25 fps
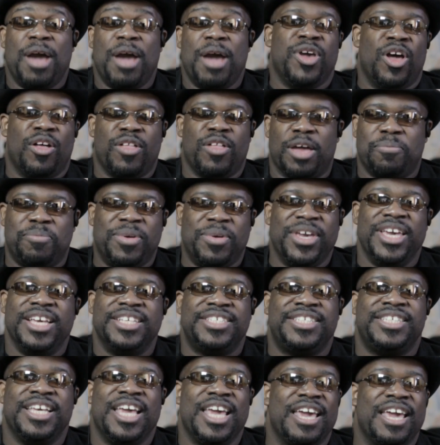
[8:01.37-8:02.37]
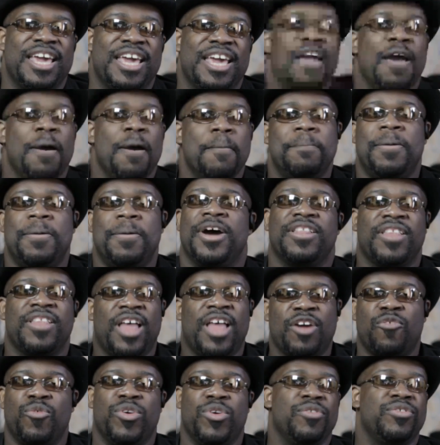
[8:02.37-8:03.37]
be on like PC, but like
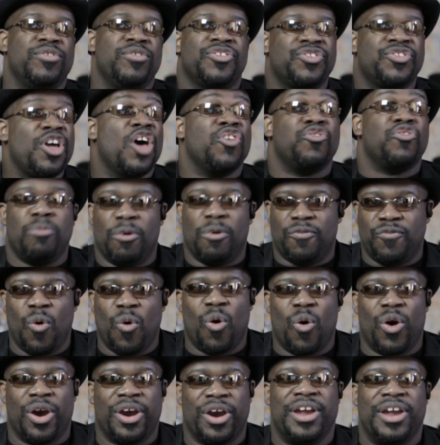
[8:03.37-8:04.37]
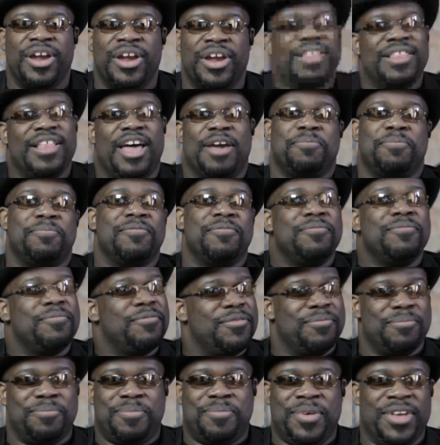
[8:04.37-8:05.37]
we discussed before, like
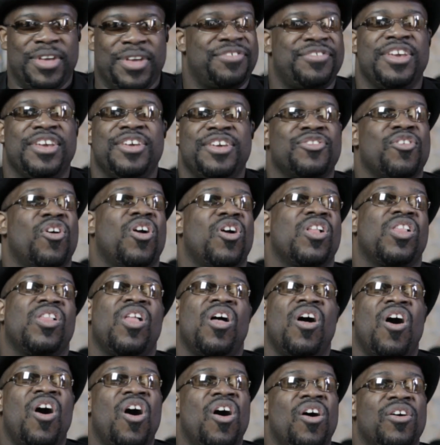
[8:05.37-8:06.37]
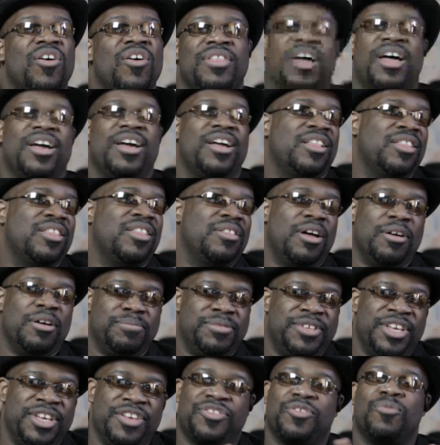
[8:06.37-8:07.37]
PCs are a
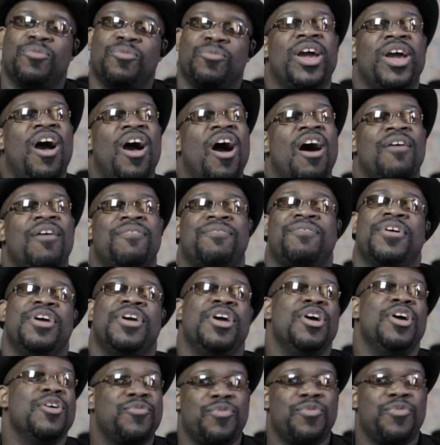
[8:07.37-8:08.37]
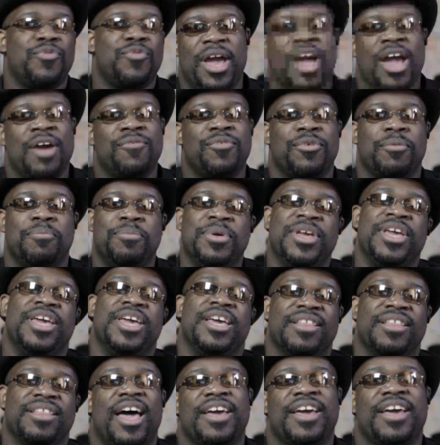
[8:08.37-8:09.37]
decent way off from ever
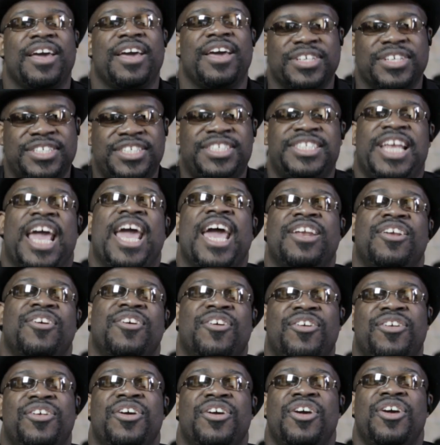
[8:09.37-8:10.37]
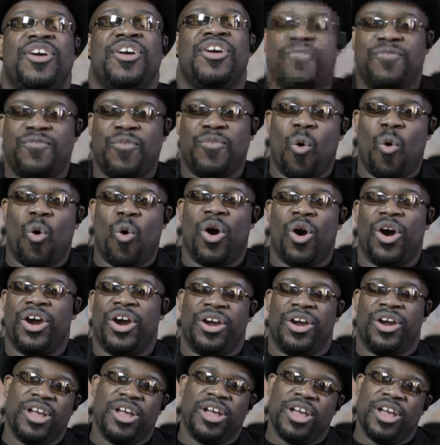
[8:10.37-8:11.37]
being like the standard
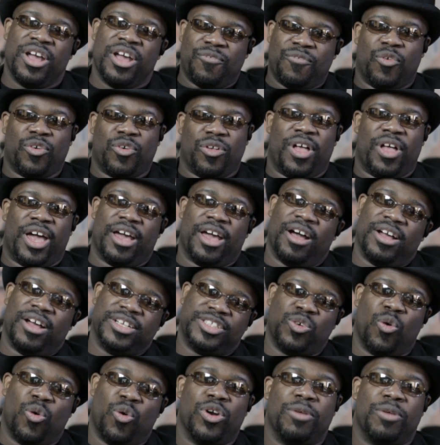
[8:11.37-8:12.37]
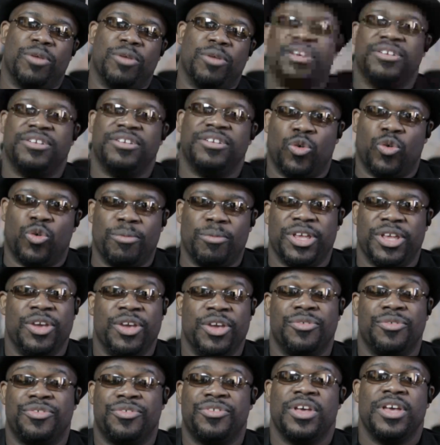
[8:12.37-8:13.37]
for like a tournament
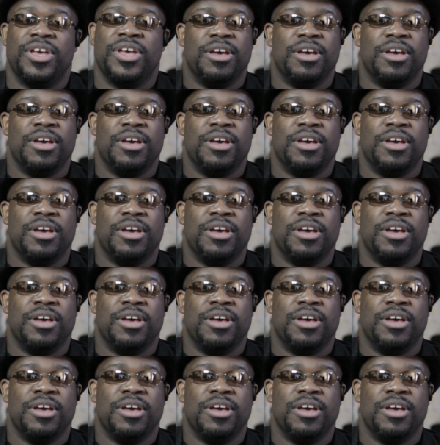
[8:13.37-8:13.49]
use.